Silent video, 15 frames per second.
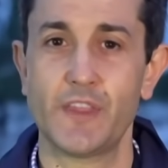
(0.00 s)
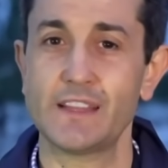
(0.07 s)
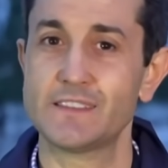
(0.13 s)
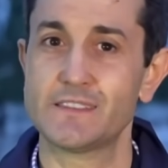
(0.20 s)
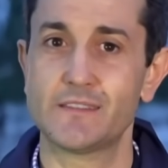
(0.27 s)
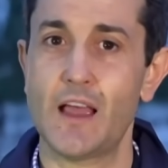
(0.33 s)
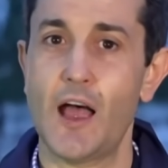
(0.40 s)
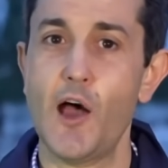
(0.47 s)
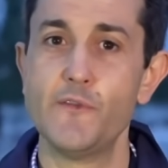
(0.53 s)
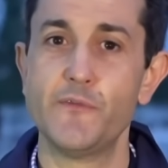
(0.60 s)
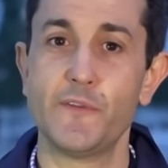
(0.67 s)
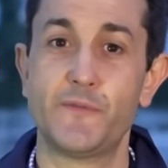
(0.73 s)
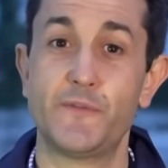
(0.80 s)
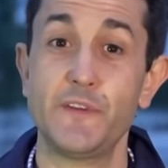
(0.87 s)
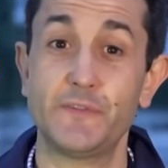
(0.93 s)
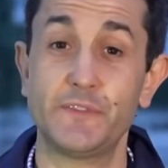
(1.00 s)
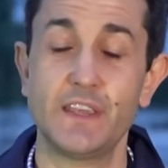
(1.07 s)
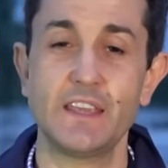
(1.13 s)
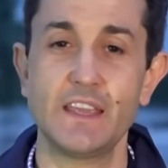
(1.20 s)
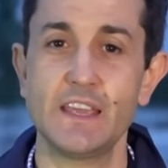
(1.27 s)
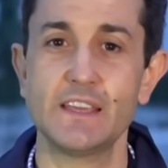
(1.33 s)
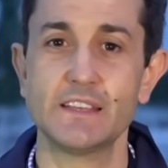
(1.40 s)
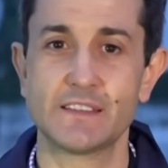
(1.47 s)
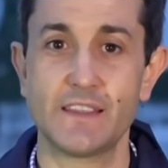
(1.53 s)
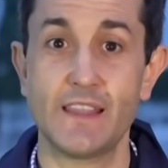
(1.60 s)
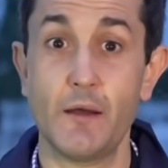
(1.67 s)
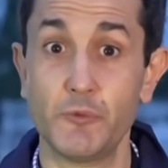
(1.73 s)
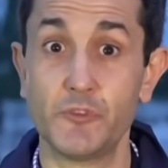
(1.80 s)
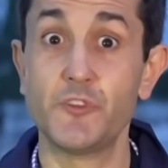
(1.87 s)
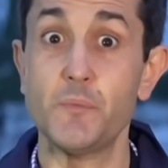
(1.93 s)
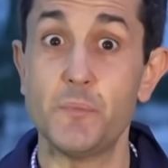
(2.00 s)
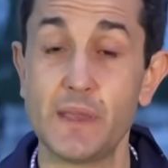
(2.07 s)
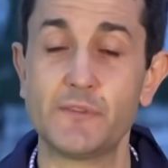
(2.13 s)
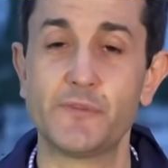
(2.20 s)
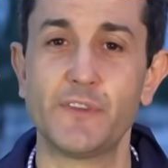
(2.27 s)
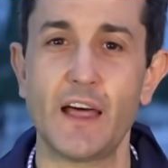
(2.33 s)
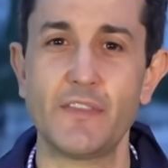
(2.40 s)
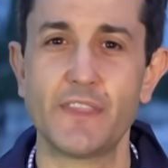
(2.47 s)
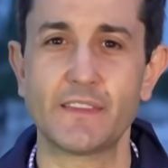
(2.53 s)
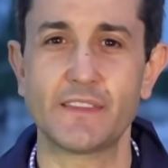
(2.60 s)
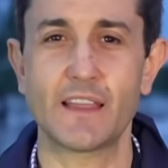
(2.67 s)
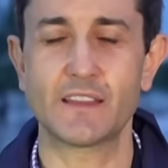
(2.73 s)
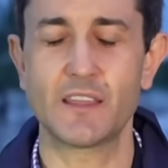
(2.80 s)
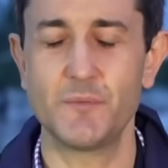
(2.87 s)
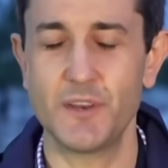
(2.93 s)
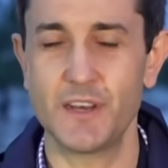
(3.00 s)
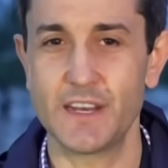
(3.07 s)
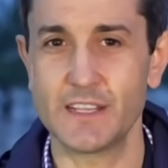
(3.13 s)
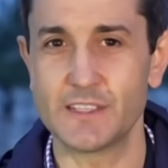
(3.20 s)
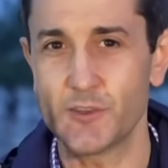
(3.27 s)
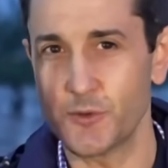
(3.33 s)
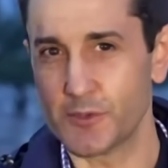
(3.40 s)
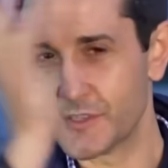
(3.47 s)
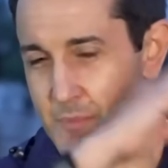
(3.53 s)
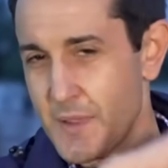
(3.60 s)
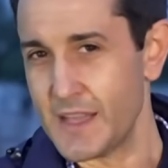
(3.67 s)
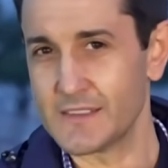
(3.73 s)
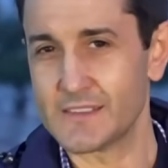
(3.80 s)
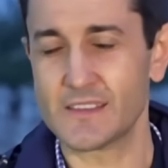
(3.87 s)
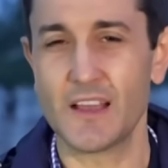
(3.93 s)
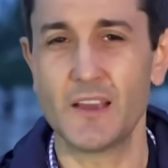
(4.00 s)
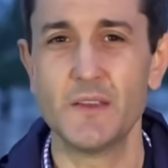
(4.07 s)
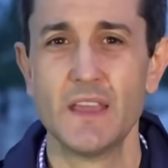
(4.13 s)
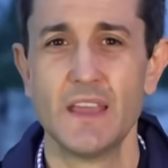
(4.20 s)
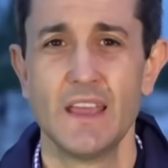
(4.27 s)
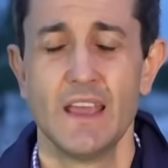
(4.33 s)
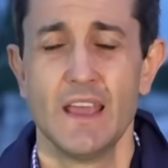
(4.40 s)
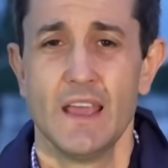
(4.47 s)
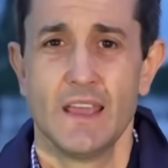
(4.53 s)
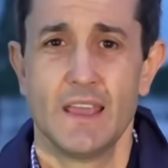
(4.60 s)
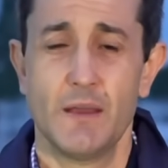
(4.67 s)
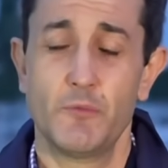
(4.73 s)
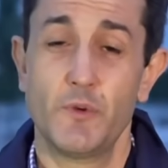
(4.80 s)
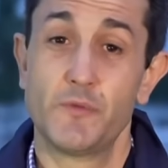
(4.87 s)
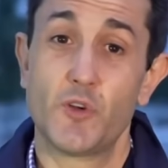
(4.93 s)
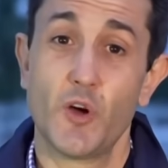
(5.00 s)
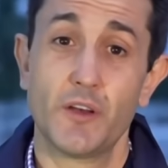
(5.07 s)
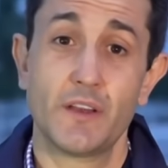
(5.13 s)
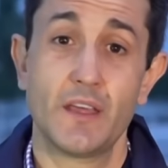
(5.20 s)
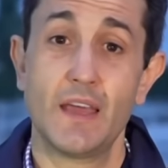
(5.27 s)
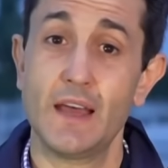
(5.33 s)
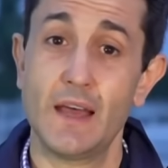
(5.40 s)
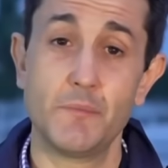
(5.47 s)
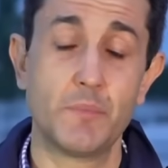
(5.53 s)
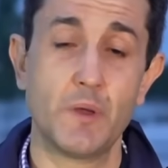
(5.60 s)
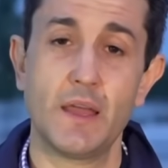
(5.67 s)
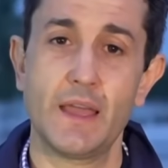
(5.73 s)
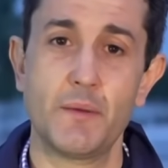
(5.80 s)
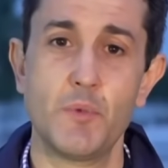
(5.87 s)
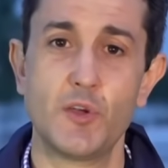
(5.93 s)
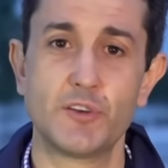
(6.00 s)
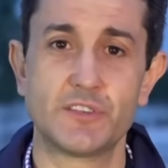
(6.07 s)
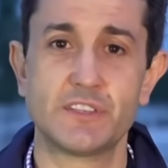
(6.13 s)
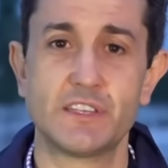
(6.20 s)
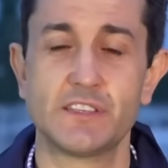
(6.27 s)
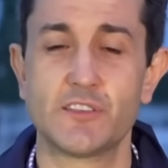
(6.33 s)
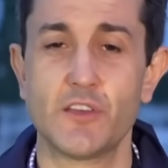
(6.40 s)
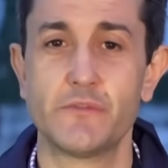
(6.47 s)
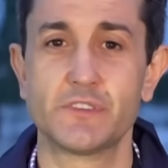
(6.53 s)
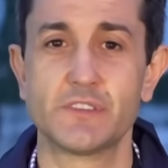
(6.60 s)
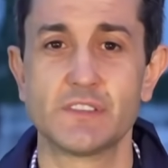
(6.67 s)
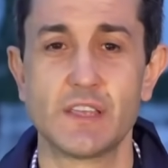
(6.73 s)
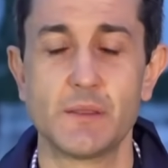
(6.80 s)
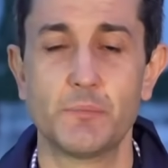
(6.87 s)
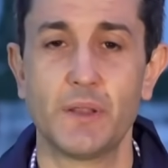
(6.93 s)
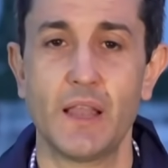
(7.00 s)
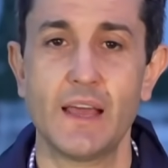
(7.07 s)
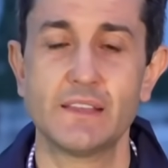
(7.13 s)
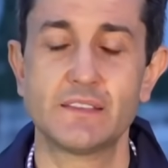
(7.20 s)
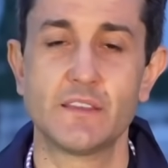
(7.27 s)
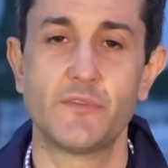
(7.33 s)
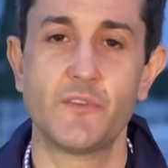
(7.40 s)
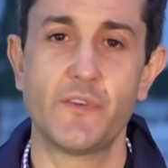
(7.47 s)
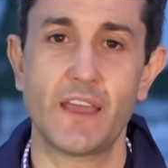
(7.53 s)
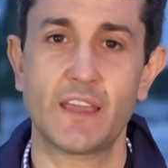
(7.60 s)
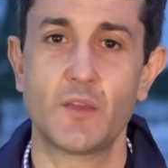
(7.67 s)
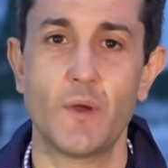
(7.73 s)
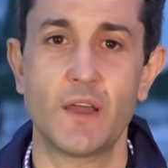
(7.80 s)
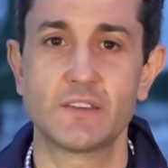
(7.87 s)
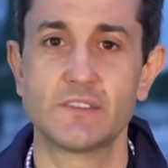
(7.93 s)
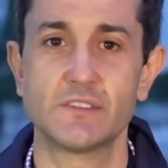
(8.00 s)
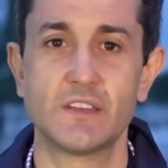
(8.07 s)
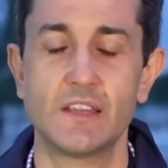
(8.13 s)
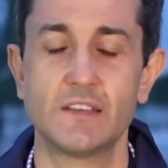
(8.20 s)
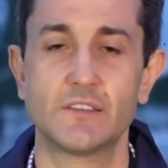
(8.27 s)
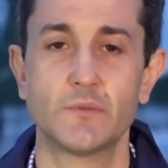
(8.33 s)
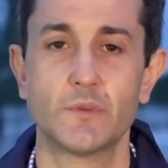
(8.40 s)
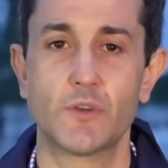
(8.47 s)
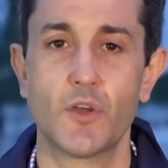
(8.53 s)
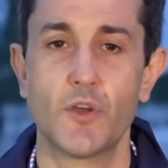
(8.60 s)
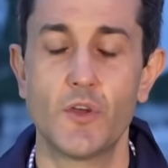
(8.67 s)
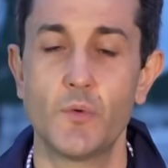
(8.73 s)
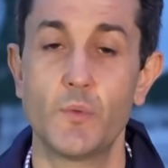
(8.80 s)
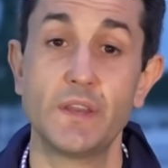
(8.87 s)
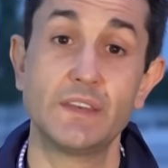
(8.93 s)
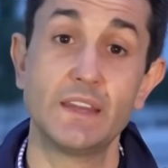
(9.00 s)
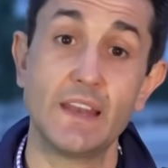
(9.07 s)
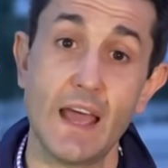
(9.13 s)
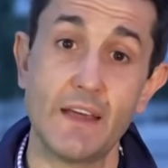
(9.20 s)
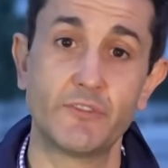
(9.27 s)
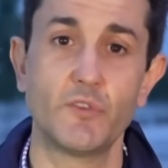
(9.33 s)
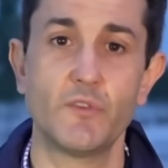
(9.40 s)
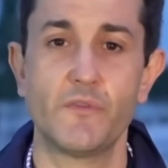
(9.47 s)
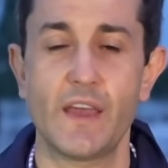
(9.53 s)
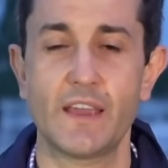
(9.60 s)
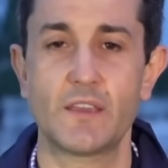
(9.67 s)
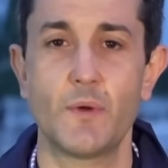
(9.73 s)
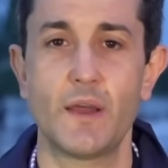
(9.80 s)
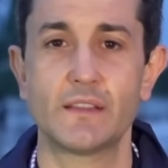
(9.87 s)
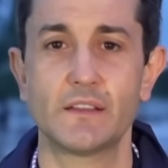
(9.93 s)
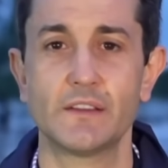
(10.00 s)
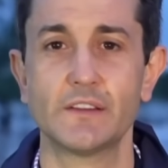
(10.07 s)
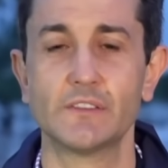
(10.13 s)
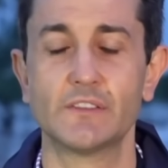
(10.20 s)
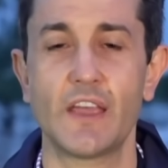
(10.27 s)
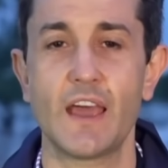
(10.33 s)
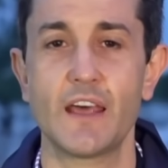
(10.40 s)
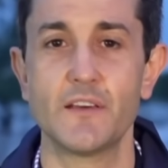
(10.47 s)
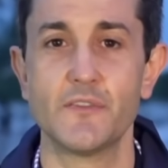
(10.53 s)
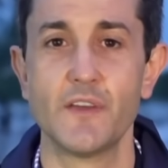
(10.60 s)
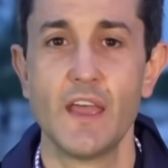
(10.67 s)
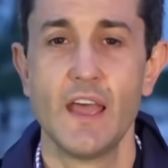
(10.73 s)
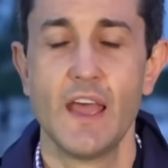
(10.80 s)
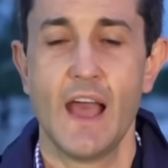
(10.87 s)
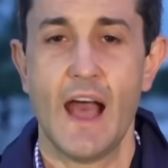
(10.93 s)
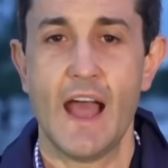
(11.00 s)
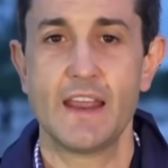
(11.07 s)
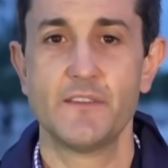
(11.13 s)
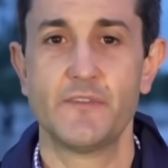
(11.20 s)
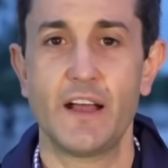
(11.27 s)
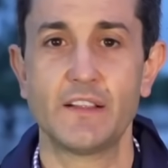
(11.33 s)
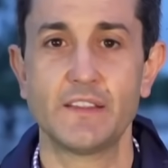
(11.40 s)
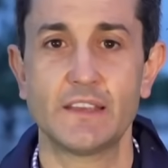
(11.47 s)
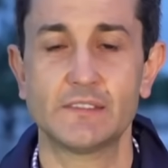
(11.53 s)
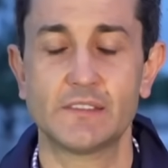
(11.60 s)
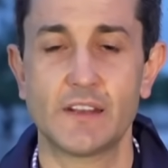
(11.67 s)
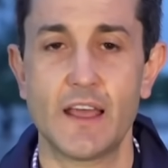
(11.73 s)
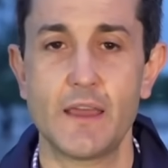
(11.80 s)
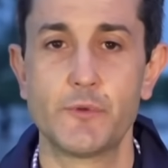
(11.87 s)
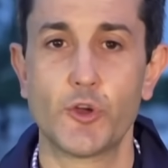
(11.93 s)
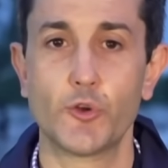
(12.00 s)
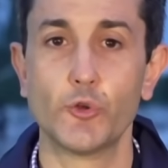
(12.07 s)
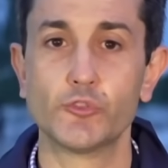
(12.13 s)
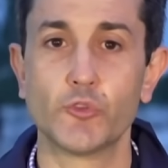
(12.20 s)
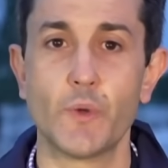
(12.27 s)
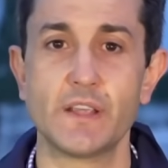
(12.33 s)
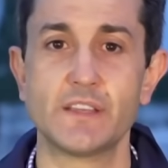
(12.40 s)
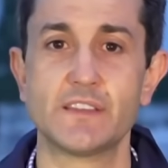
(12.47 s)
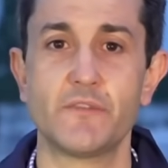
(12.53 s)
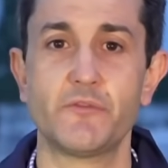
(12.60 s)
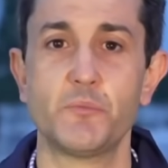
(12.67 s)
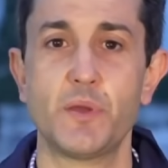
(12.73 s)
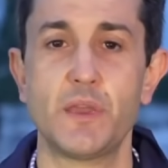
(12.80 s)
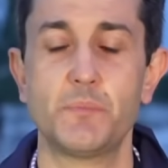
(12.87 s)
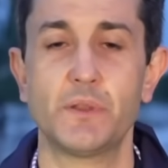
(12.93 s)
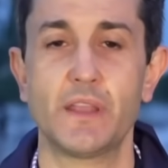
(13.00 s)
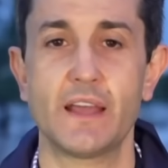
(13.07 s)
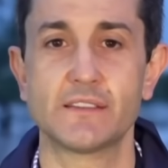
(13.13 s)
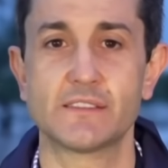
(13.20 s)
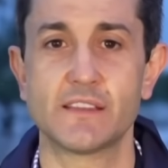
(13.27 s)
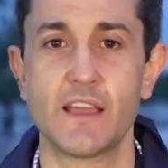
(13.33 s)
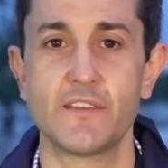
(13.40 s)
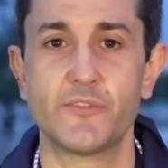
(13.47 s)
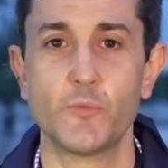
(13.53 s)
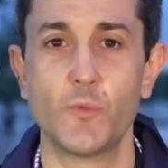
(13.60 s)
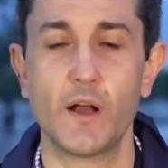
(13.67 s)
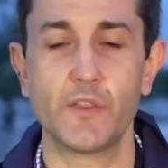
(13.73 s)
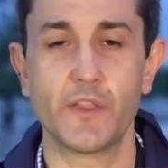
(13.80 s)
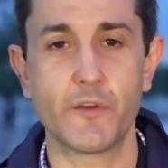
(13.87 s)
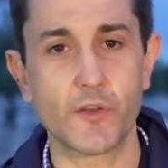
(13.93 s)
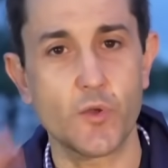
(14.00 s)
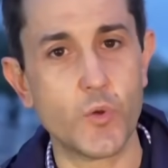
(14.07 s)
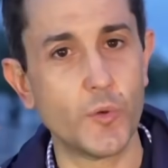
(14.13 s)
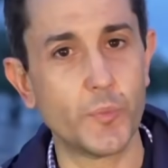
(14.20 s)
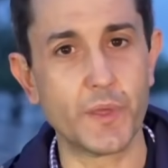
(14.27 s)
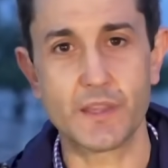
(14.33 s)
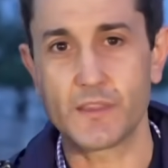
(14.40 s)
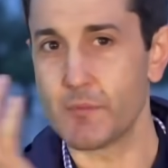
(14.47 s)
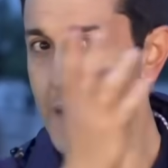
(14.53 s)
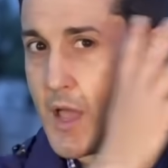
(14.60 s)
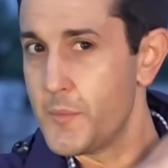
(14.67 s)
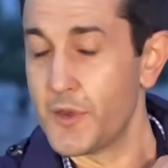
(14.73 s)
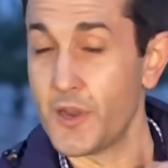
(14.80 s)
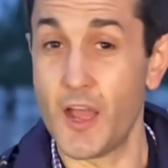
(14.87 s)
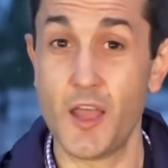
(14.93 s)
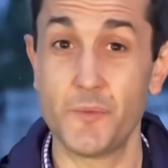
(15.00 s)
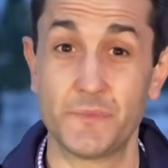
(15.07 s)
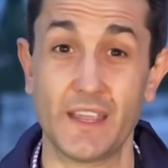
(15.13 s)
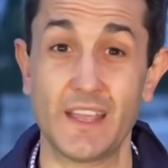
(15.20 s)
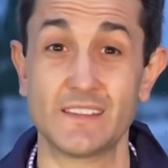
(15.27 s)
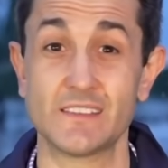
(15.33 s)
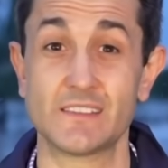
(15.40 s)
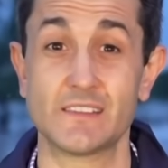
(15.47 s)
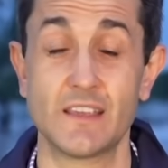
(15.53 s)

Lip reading: That's over 50 years, and that was the big flood that community talks about. So, yep, we've got emergency services in place if evacuations need to occur. We did have to evacuate the little town of Adavale yesterday. We've got all 27 people out safe and well there at Quilpie at the moment. I hope to get to